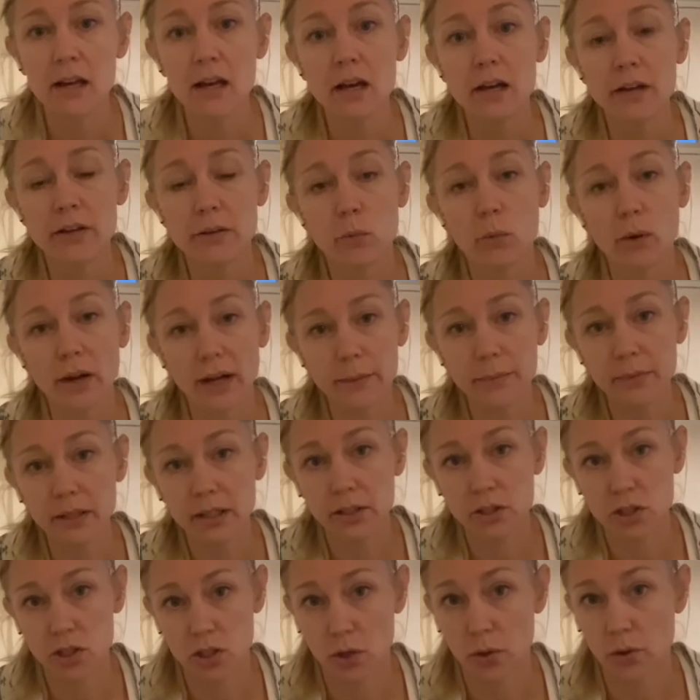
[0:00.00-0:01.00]
What I'm gonna
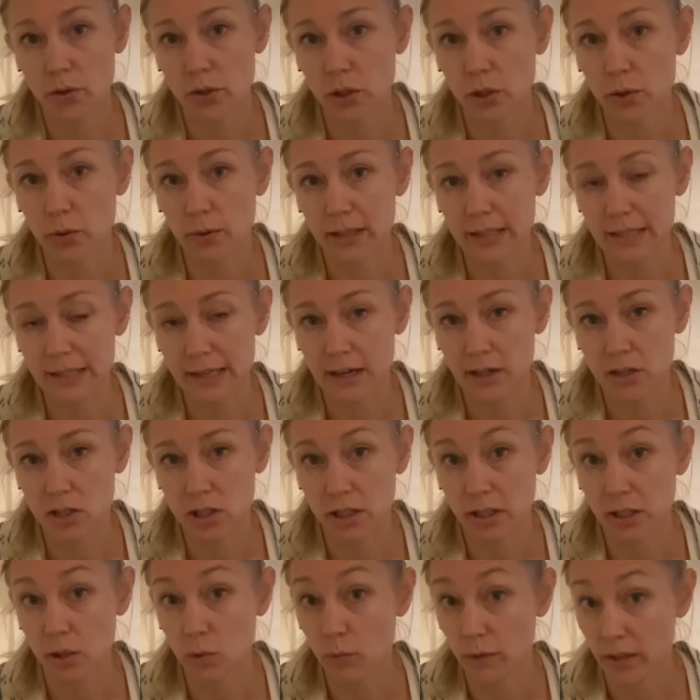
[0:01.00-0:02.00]
show you is
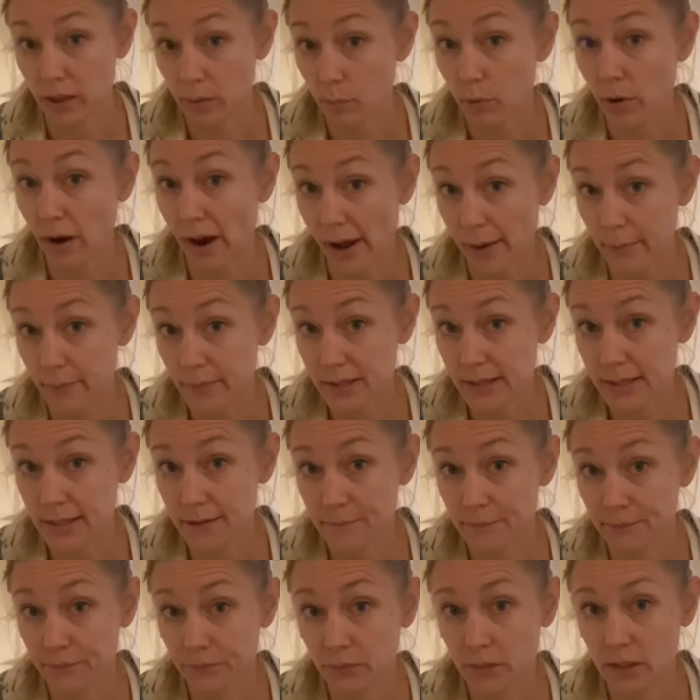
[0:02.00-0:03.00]
actually with props.
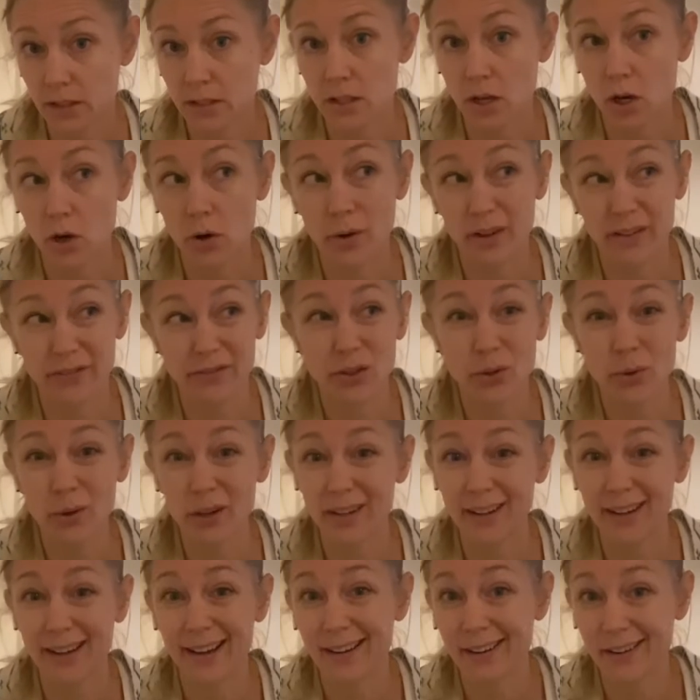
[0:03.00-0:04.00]
So if you are
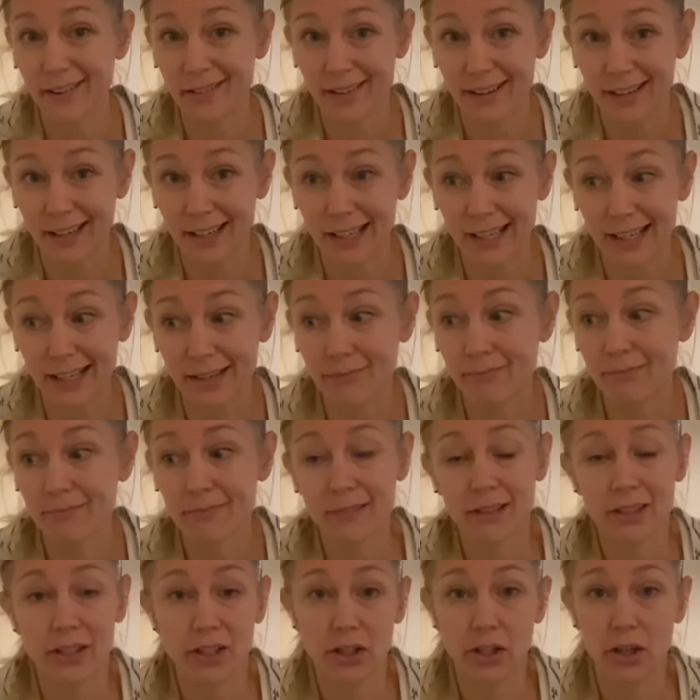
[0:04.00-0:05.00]
not already,
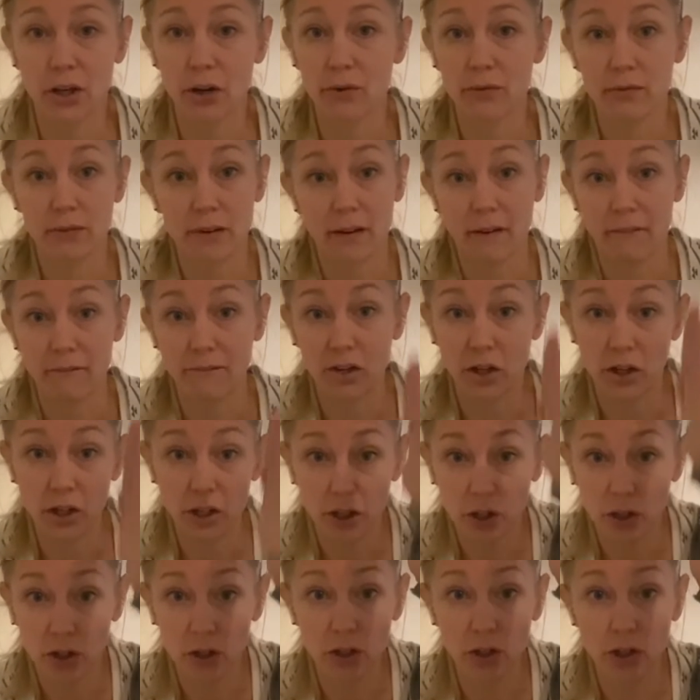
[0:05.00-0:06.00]

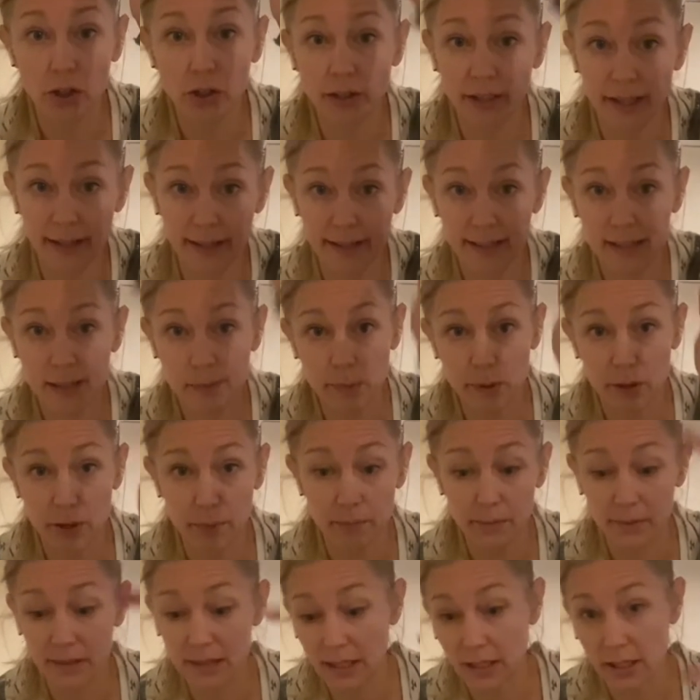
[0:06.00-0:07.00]
vertical, legs
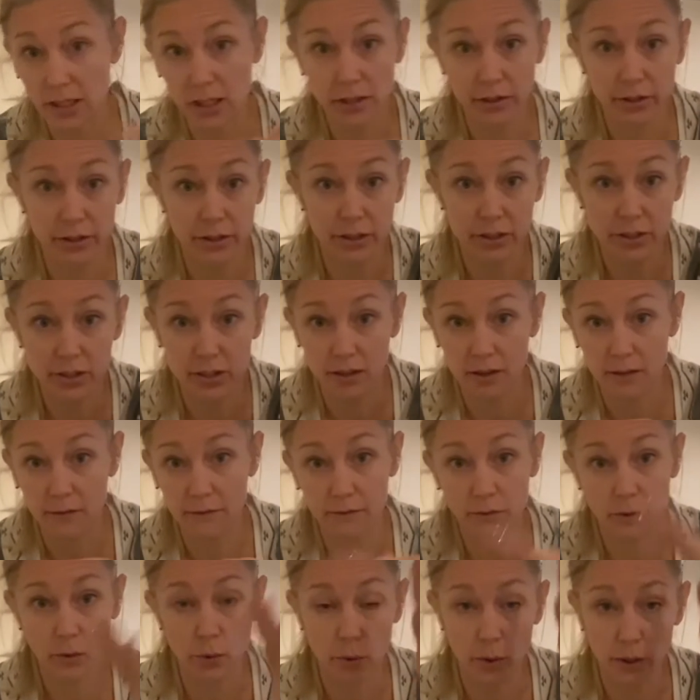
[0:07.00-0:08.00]
perpendicular to the
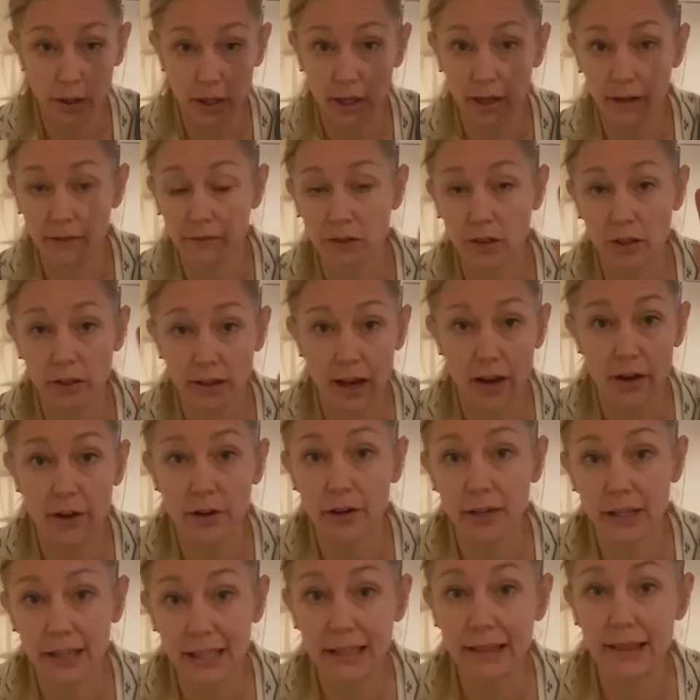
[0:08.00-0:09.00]
floor, if you're not
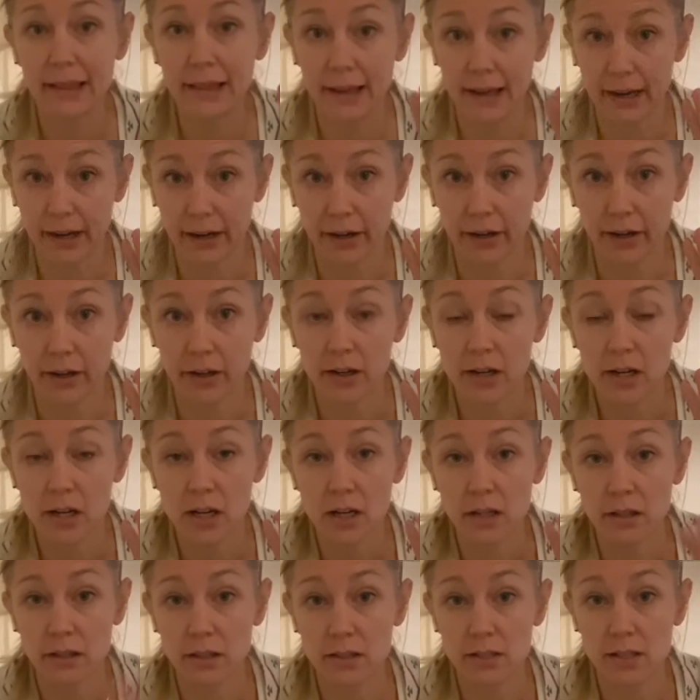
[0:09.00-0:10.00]
already there,
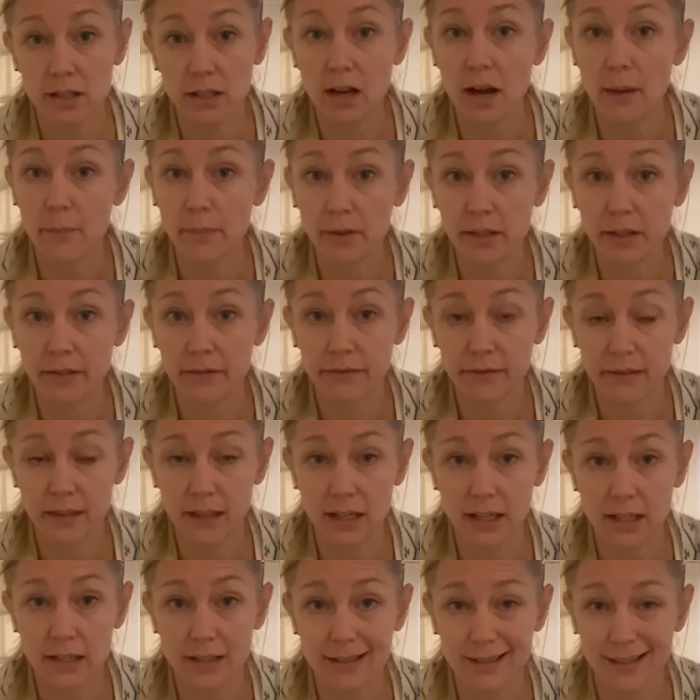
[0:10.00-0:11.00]
there's a couple of
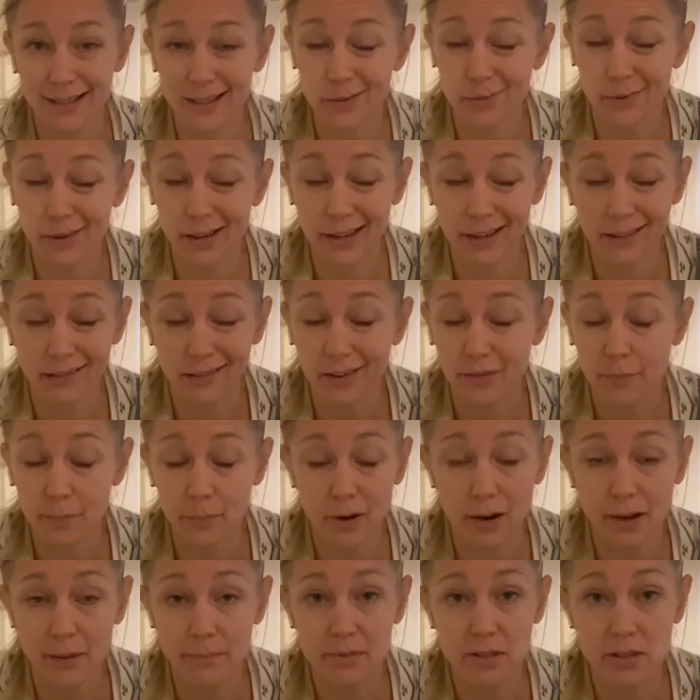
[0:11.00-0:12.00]
things, that's why I love
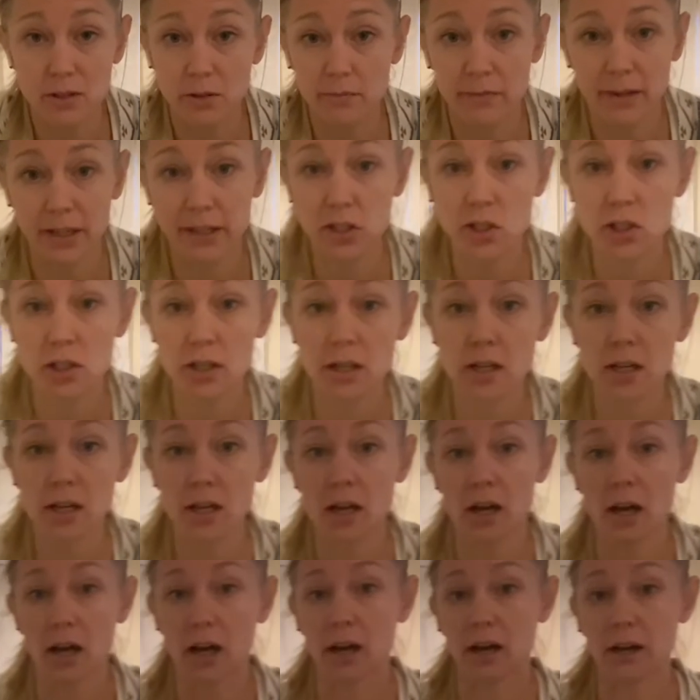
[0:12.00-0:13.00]
props so much,
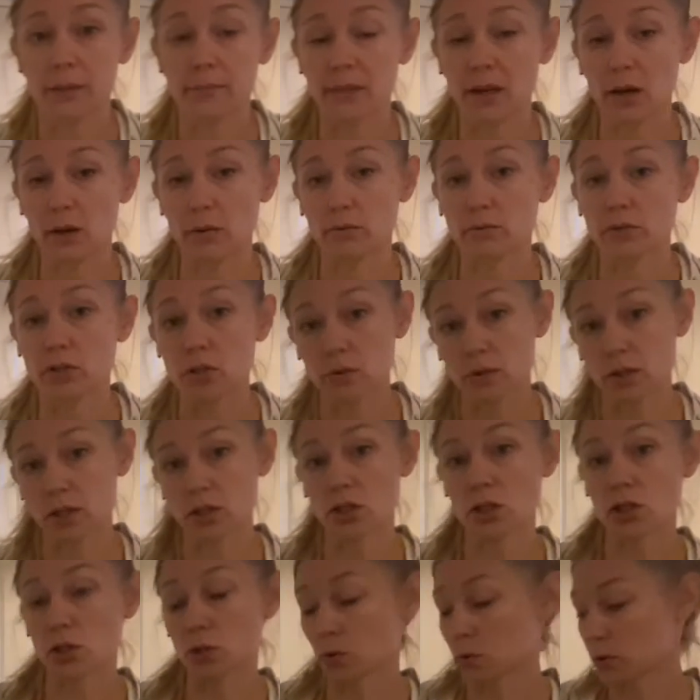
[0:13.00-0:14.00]
that you can
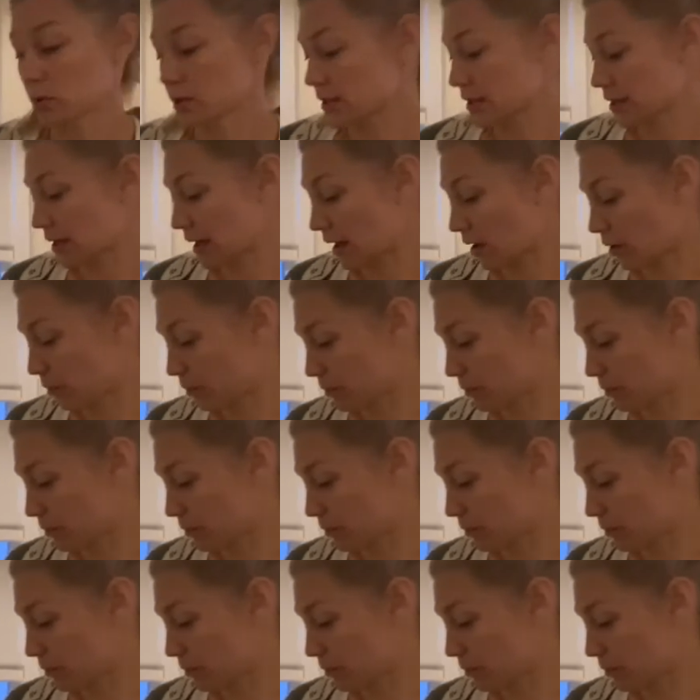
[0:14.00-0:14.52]
use to help